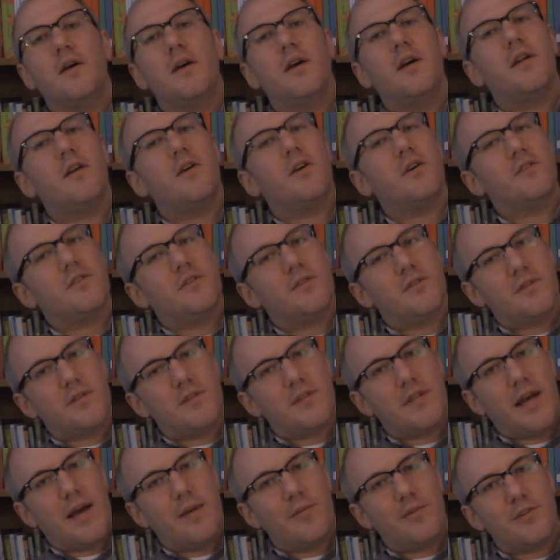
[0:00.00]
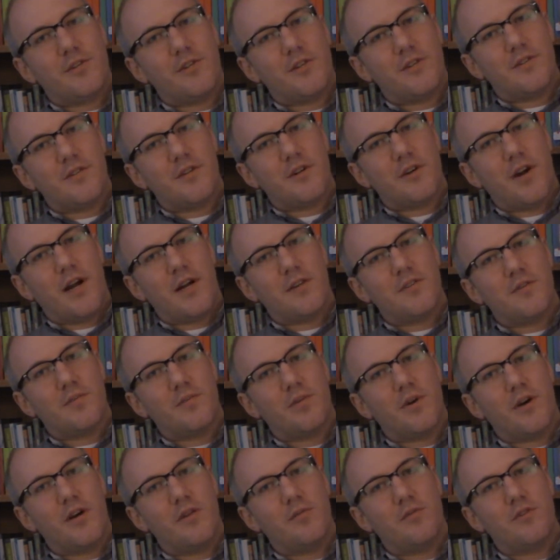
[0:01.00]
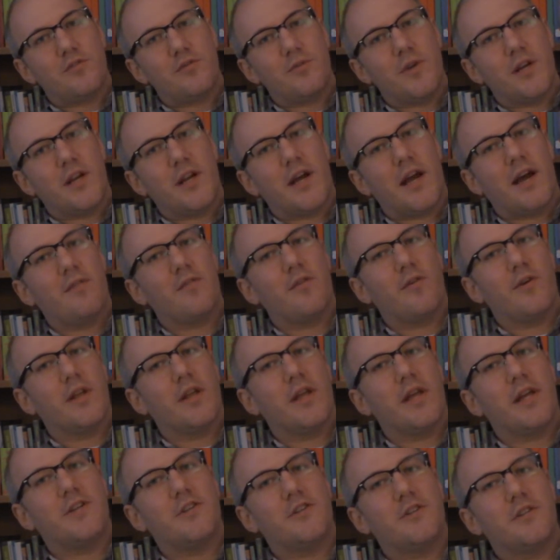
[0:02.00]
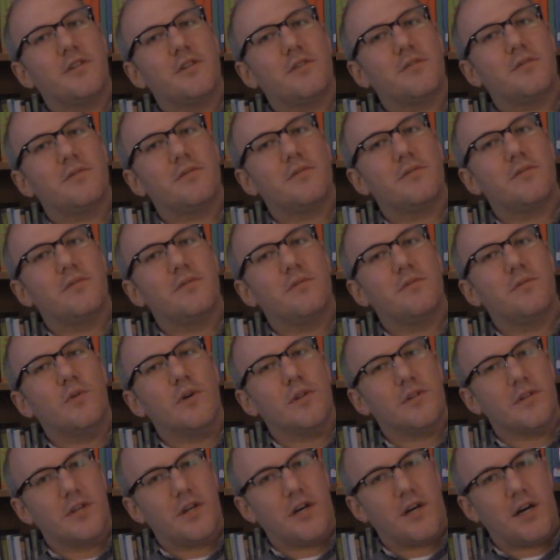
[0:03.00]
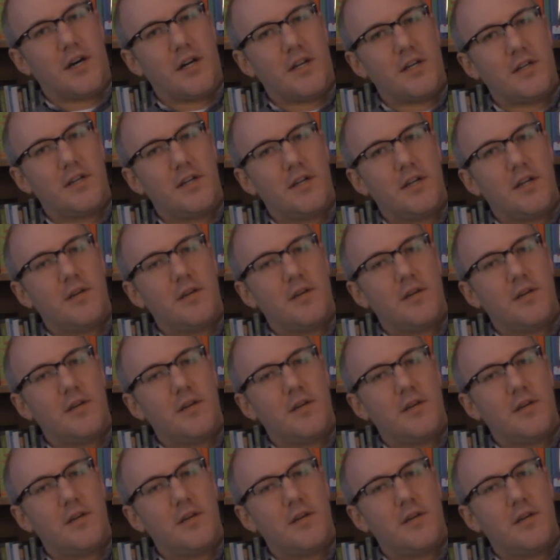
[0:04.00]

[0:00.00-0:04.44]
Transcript: It also establishes the grounds upon which we can have a relation with God,